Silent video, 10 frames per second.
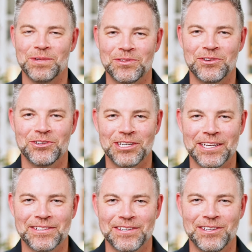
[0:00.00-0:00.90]
Mr.
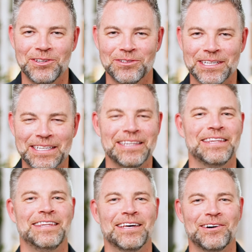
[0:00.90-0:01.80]
Jason Hewlett,
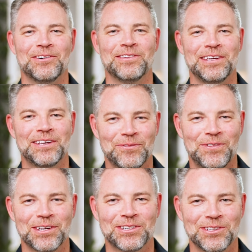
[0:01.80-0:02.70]
the only
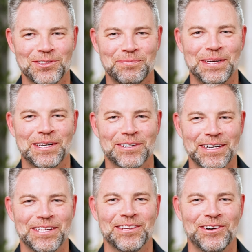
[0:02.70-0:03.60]
professional speaker
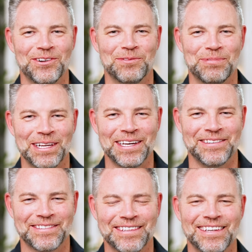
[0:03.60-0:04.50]
in the whole
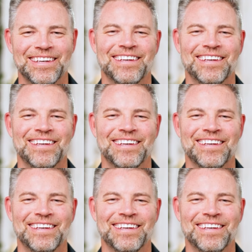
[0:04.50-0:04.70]
place.